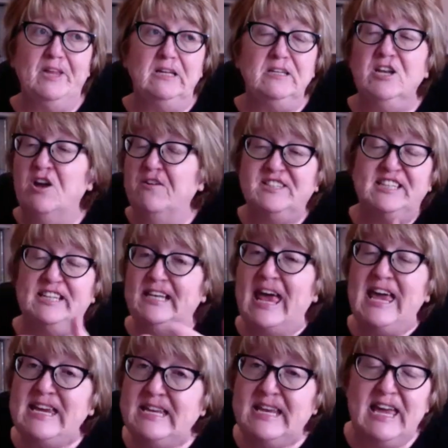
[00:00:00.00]
you know, if it's a
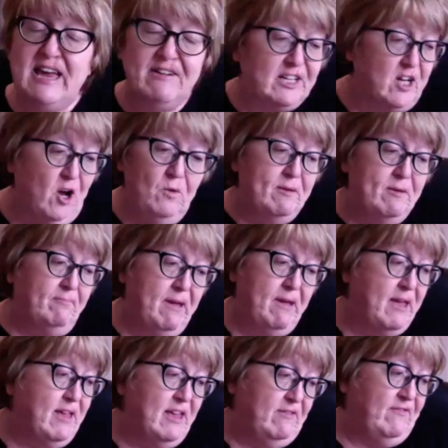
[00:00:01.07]
lady, I'd go in,
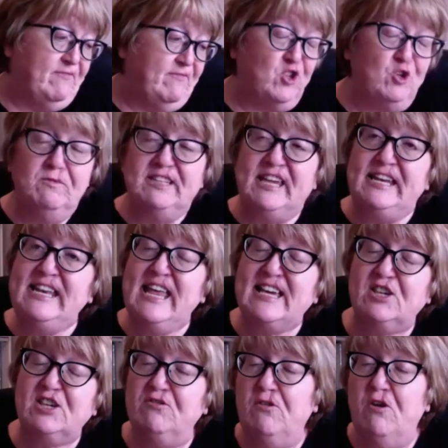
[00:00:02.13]
if she was a
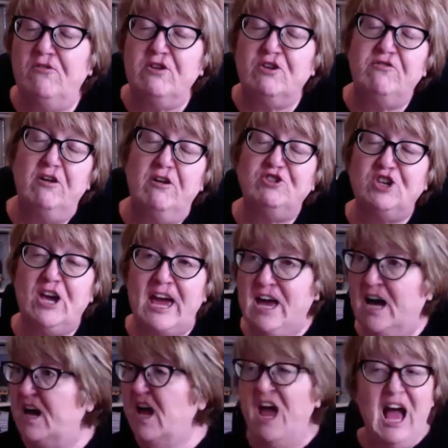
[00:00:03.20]
knitter or a crocheter,
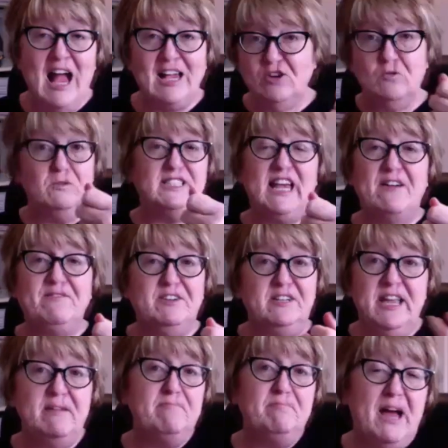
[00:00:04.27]
I'd always have a
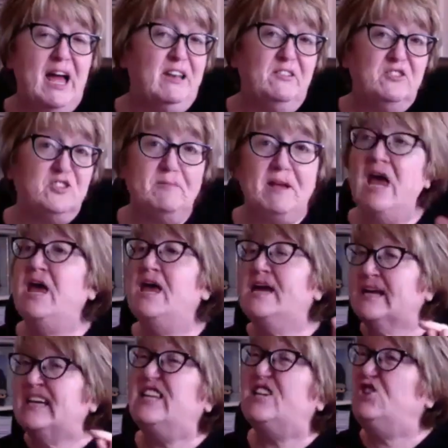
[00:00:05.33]
knitting pattern or something.
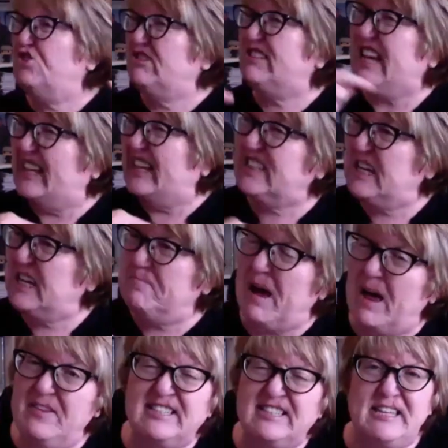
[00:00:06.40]
Can I just ask you
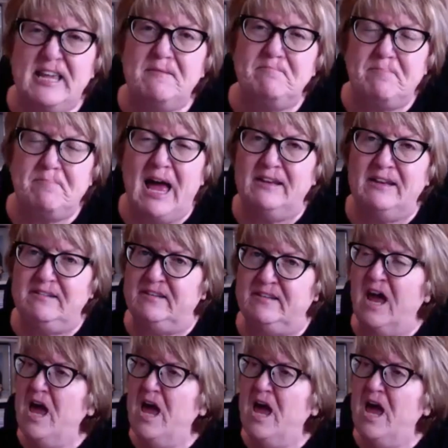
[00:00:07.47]
about this knitting pattern?